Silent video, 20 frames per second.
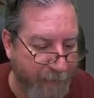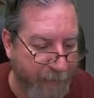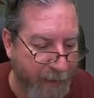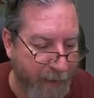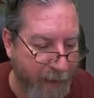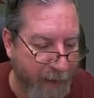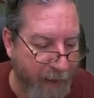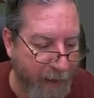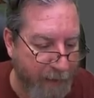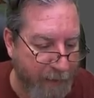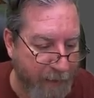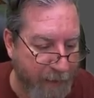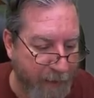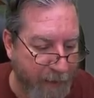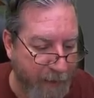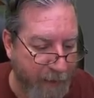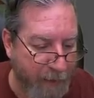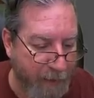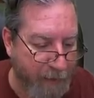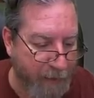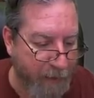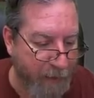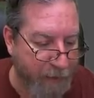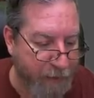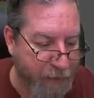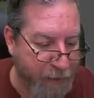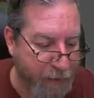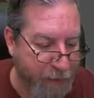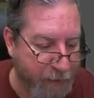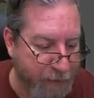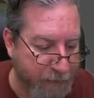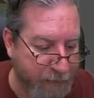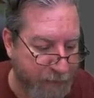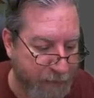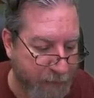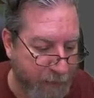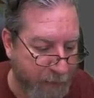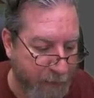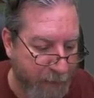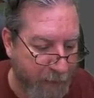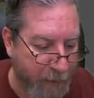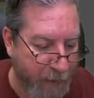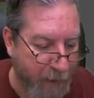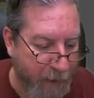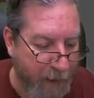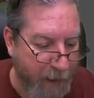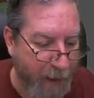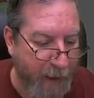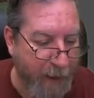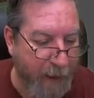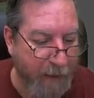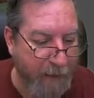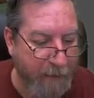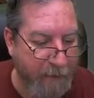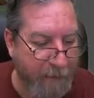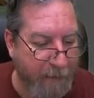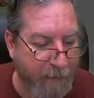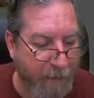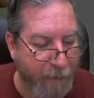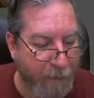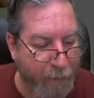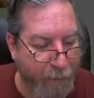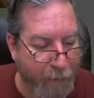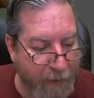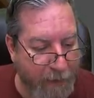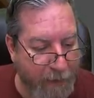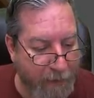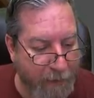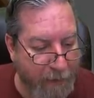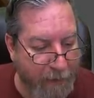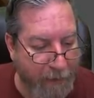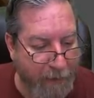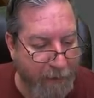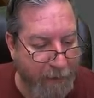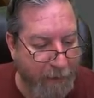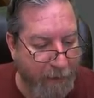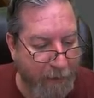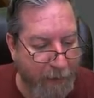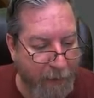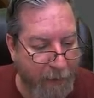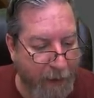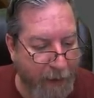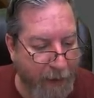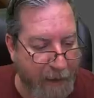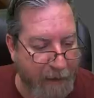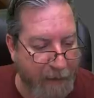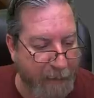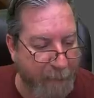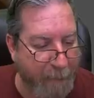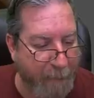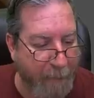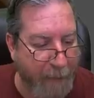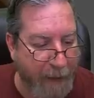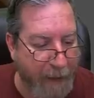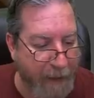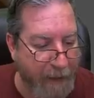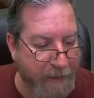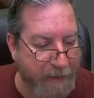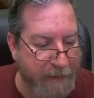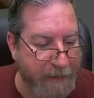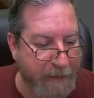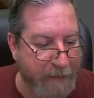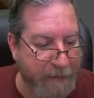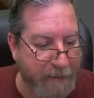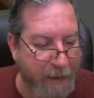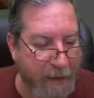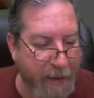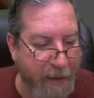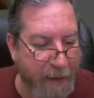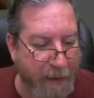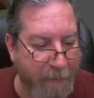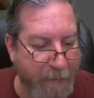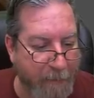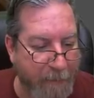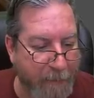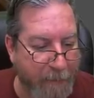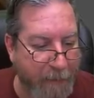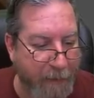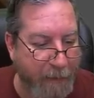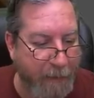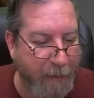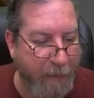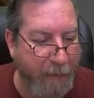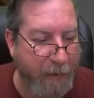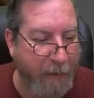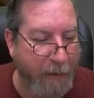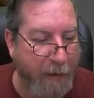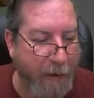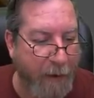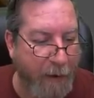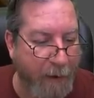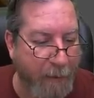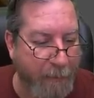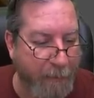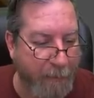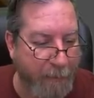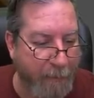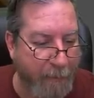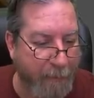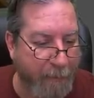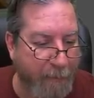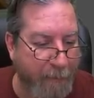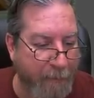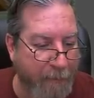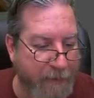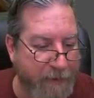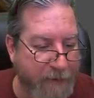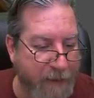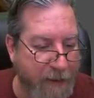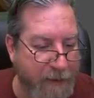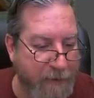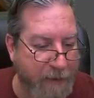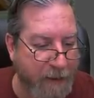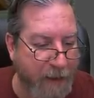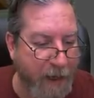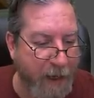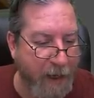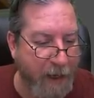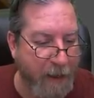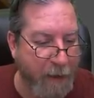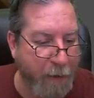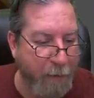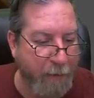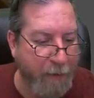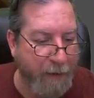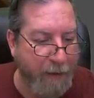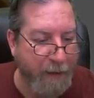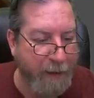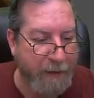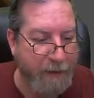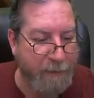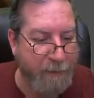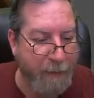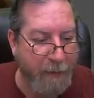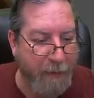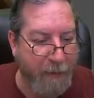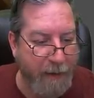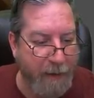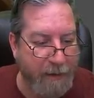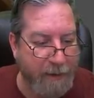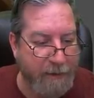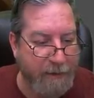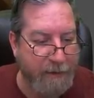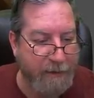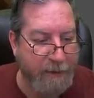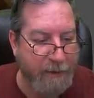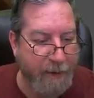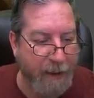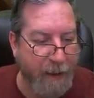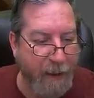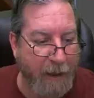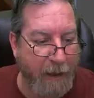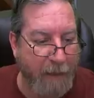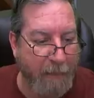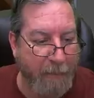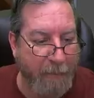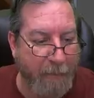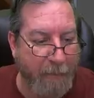and cultures, and really had an amazing time. It was such an eye-opening experience that